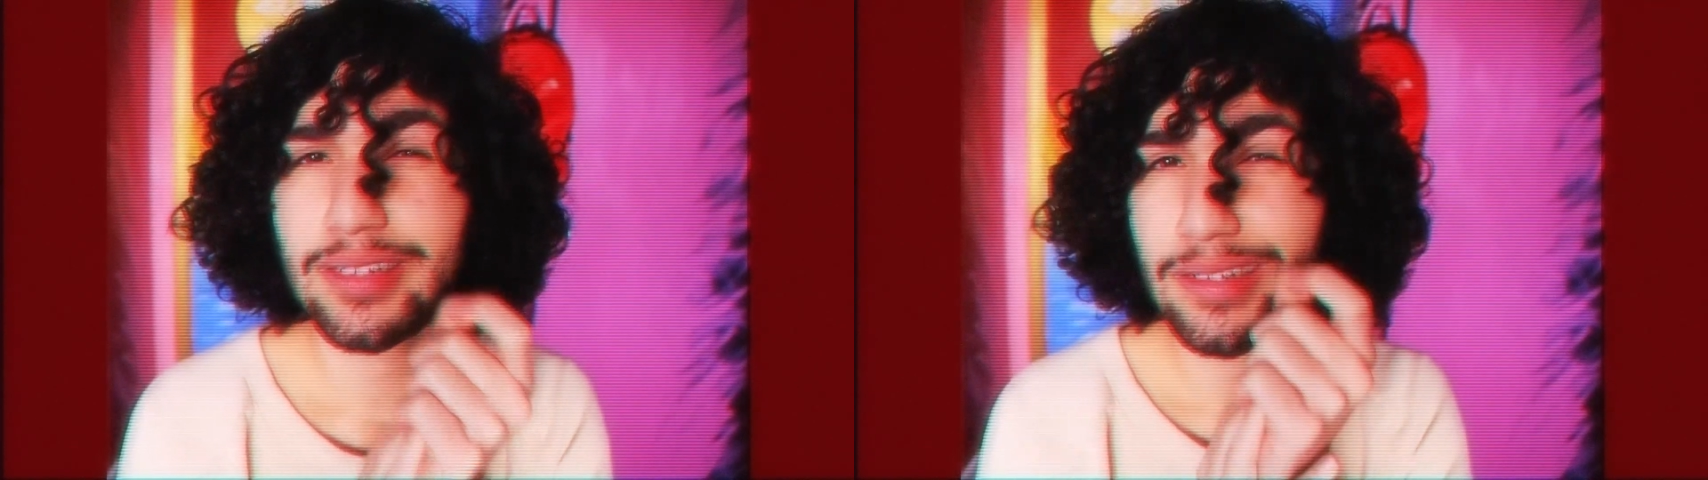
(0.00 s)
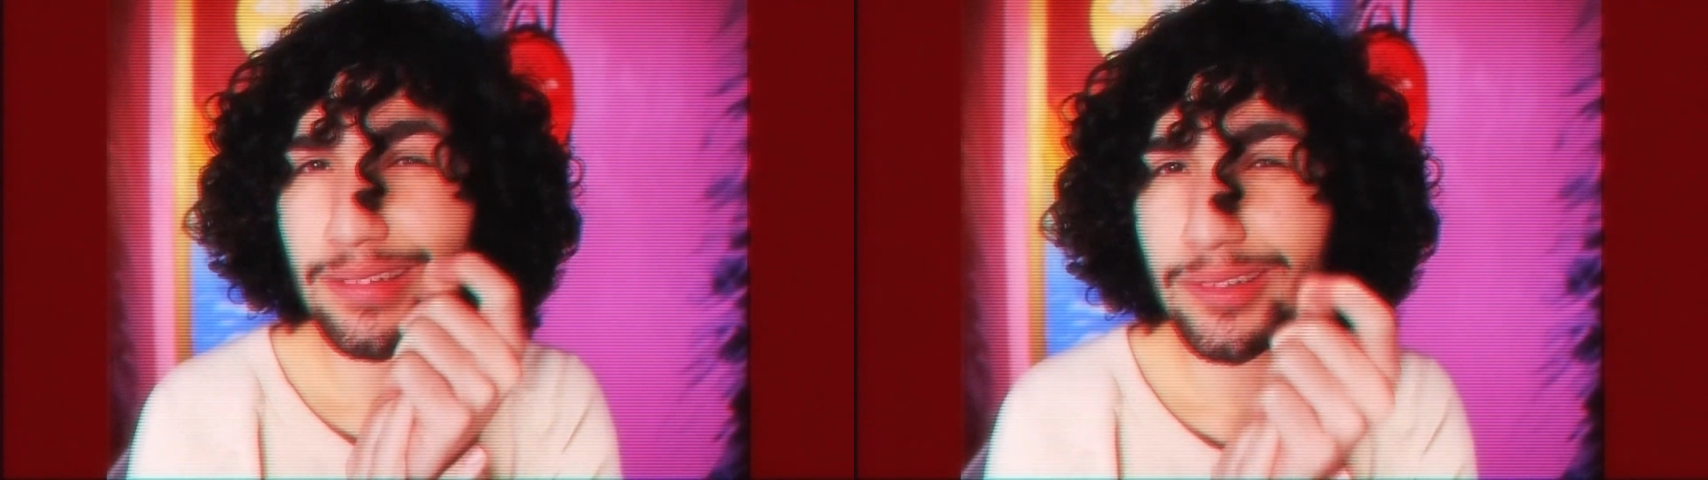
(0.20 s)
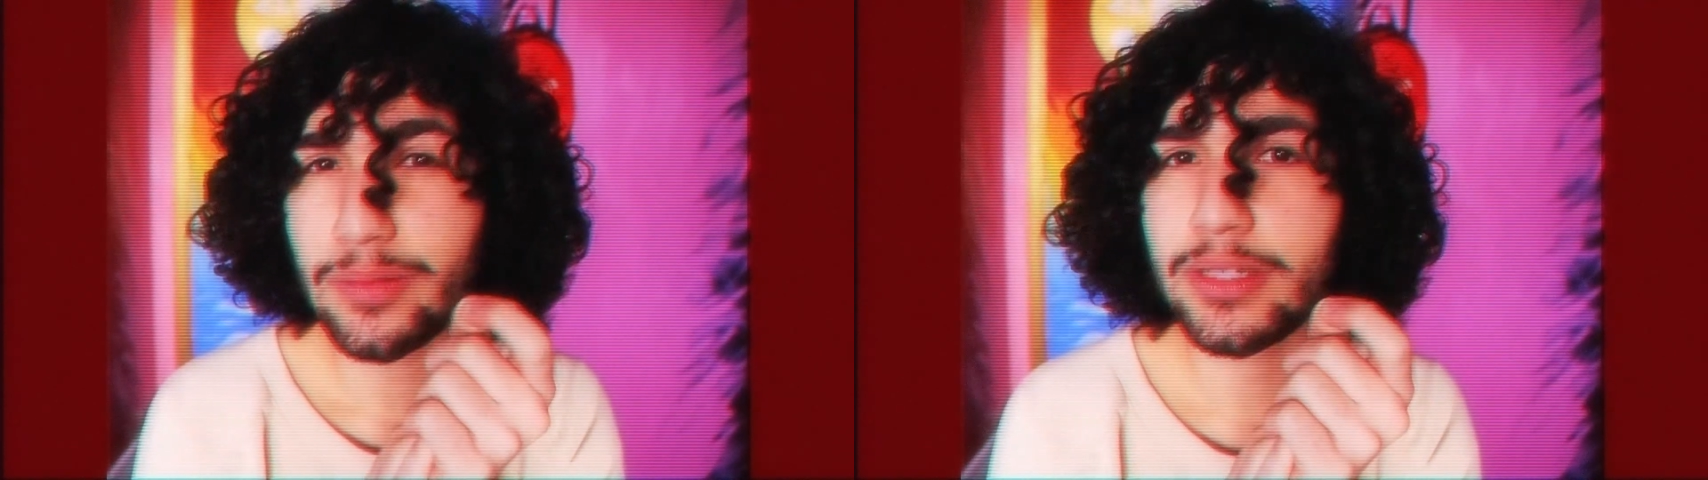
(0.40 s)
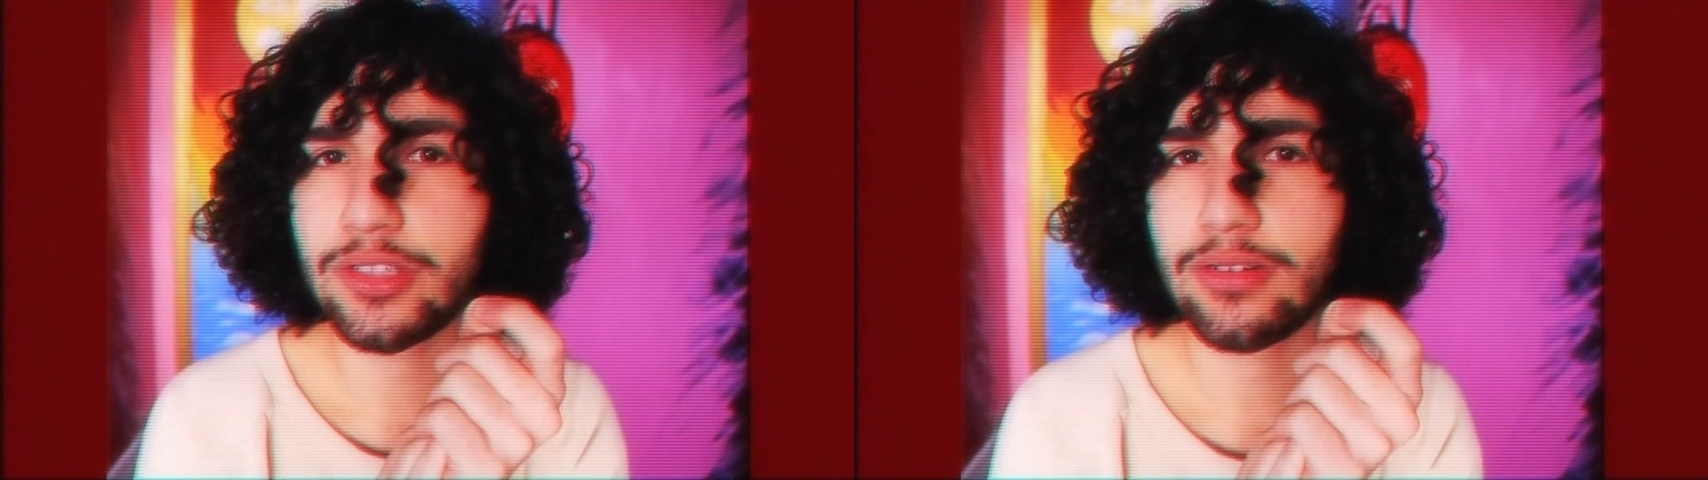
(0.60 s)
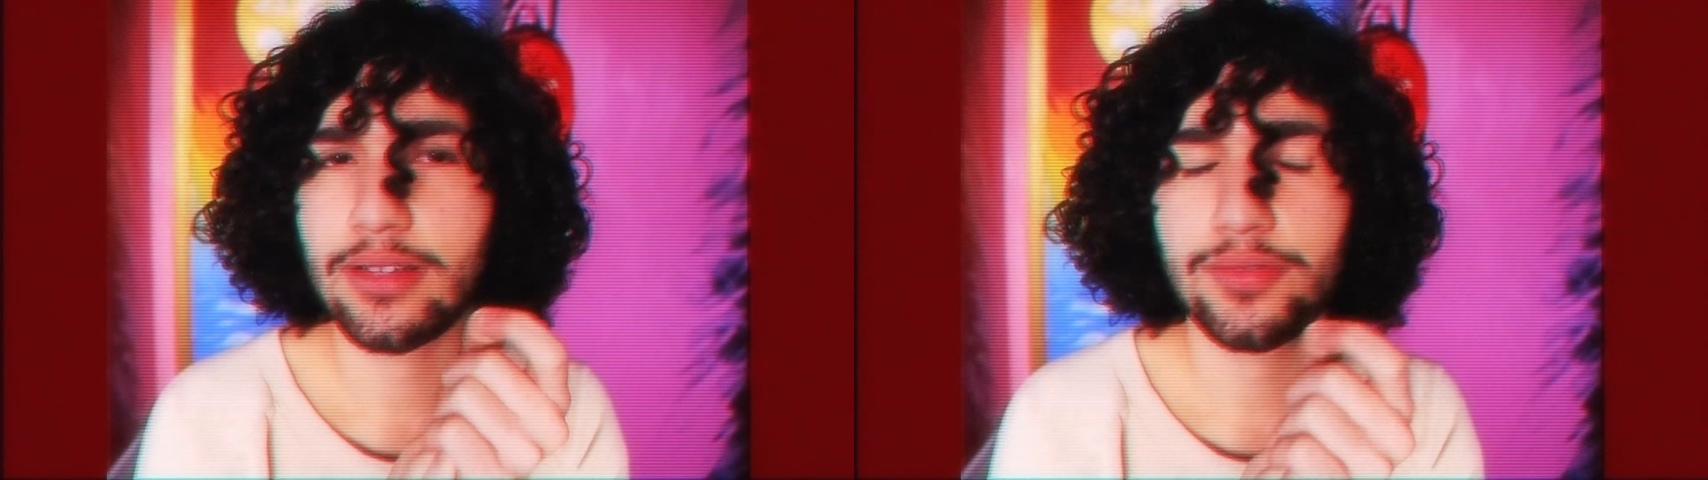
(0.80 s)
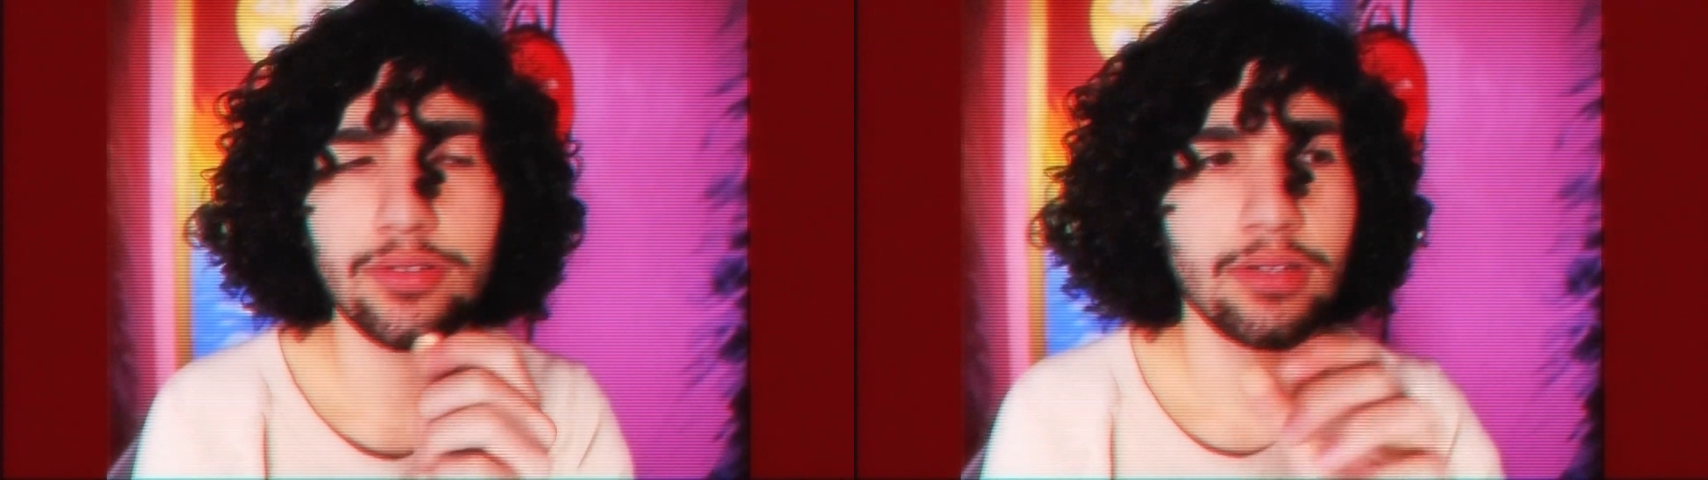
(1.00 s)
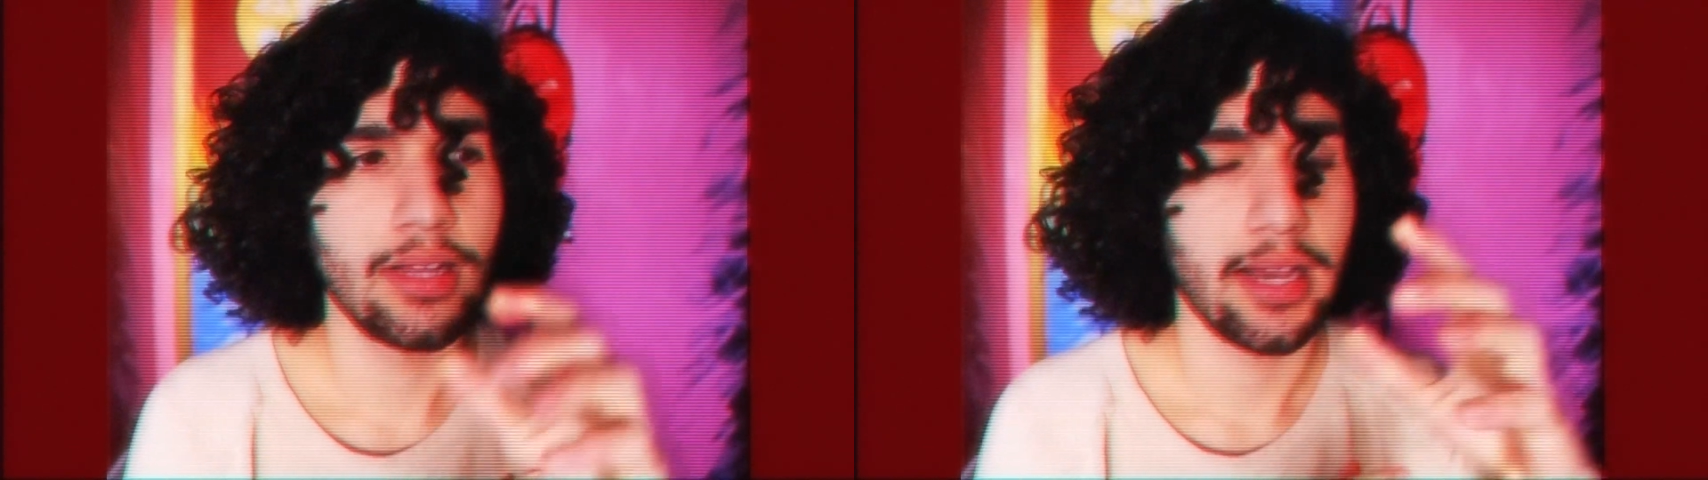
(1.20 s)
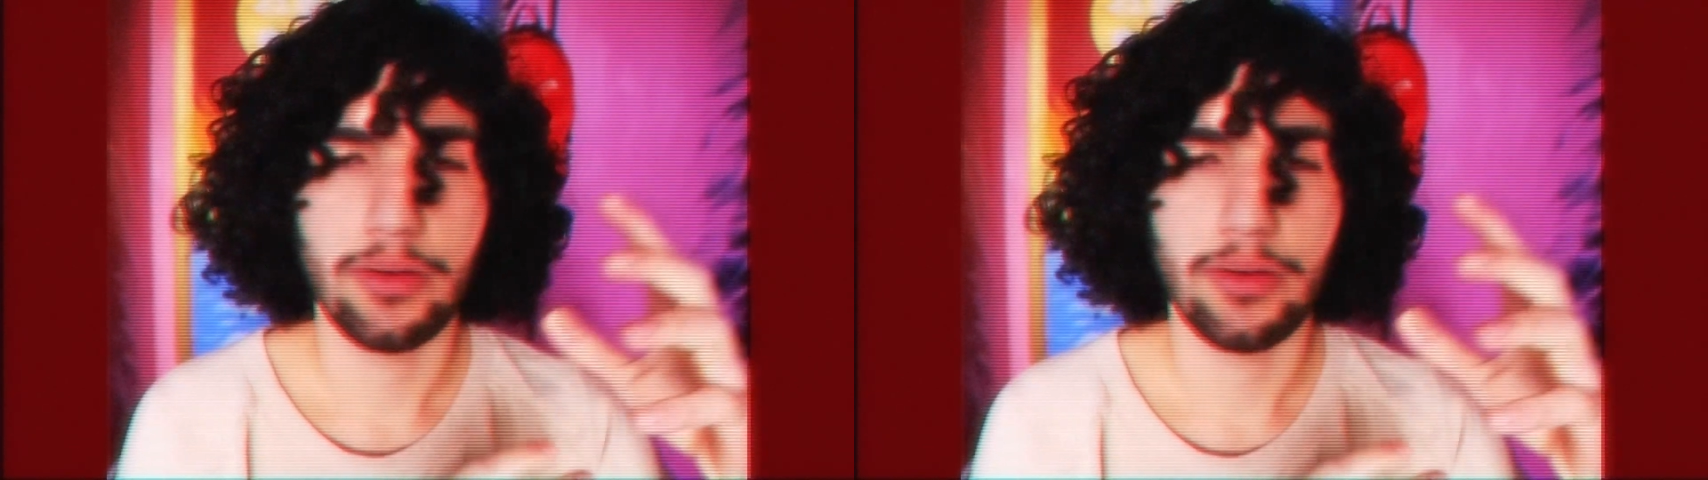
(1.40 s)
a little bit stressful,